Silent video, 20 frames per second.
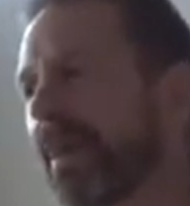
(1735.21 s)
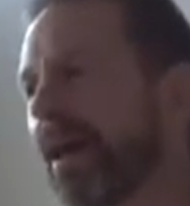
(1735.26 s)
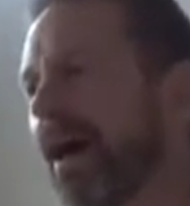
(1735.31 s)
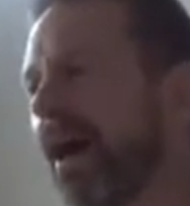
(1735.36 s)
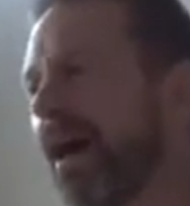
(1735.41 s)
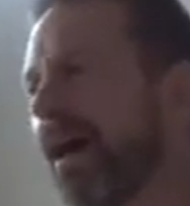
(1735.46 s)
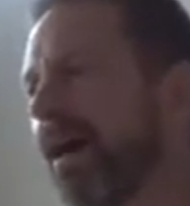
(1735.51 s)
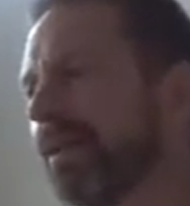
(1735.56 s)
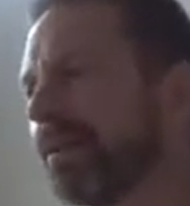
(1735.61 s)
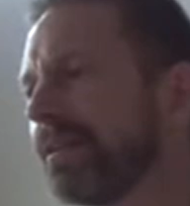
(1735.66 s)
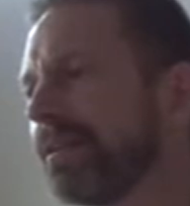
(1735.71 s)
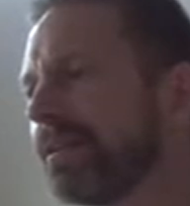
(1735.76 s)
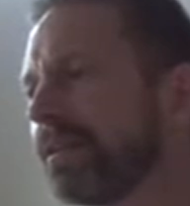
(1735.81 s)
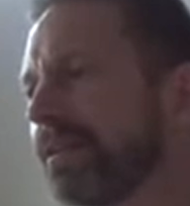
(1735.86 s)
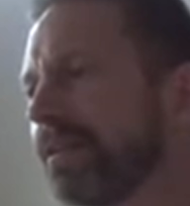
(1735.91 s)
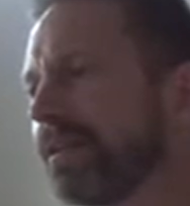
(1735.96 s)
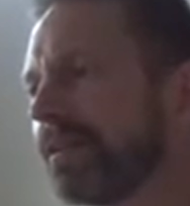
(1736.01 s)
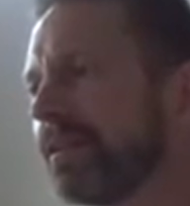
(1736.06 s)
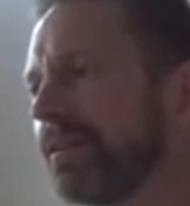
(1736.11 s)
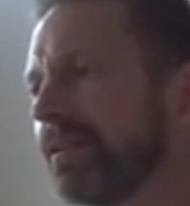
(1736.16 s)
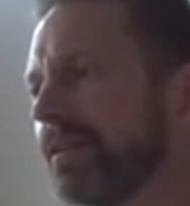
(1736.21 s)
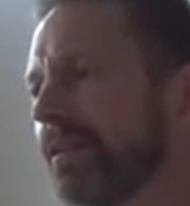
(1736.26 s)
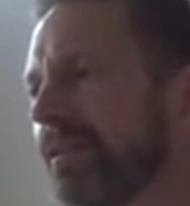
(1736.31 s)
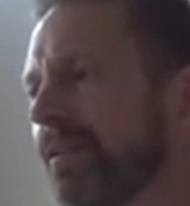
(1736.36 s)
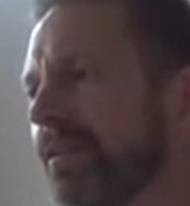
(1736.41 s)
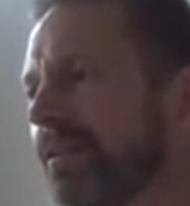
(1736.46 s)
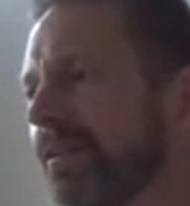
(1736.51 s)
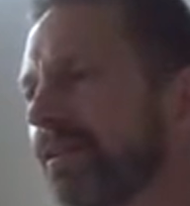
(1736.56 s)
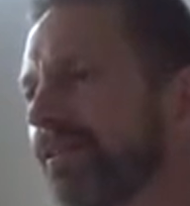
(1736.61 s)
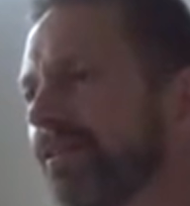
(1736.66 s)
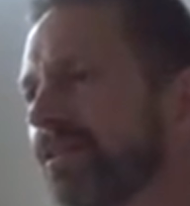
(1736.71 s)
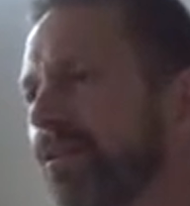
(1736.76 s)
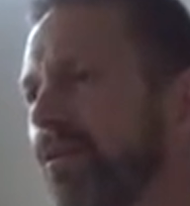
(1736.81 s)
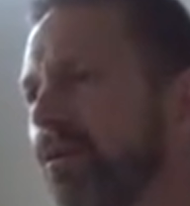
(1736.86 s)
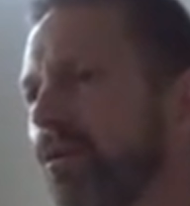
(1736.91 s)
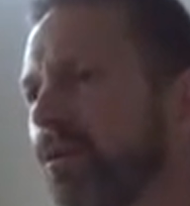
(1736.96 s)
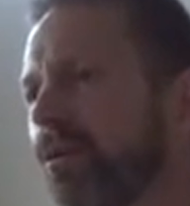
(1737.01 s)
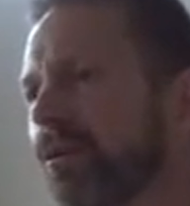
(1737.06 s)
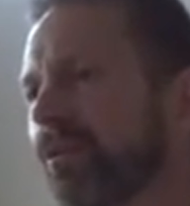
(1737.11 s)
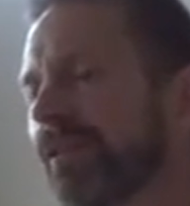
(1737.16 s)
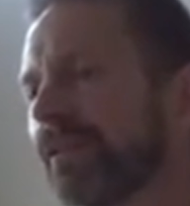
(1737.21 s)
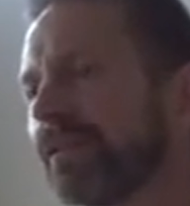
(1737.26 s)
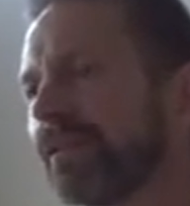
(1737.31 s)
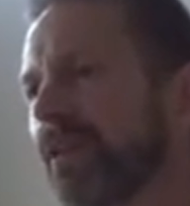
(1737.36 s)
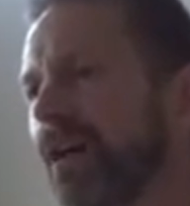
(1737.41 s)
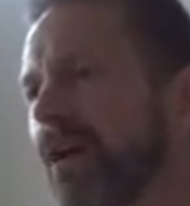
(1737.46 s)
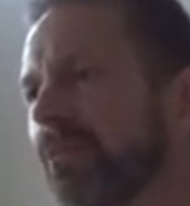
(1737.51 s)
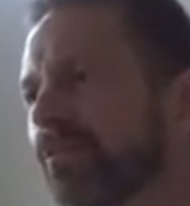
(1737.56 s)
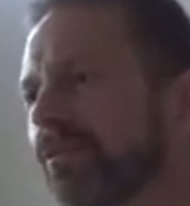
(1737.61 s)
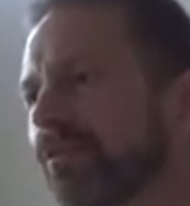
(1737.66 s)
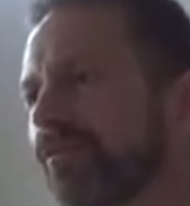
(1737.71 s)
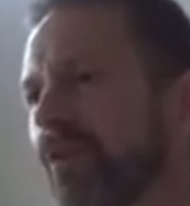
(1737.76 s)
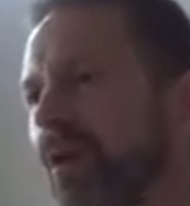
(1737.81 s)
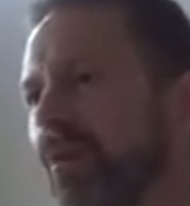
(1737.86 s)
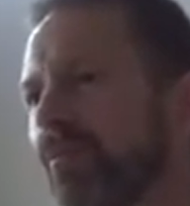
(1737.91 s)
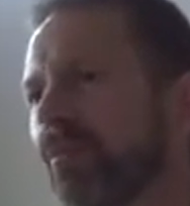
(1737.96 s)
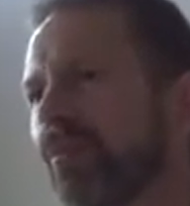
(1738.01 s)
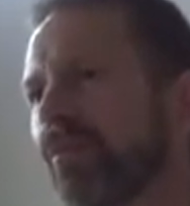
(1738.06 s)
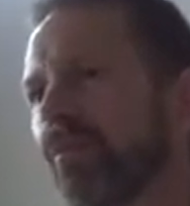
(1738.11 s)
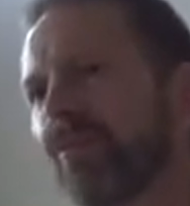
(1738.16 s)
And this comes from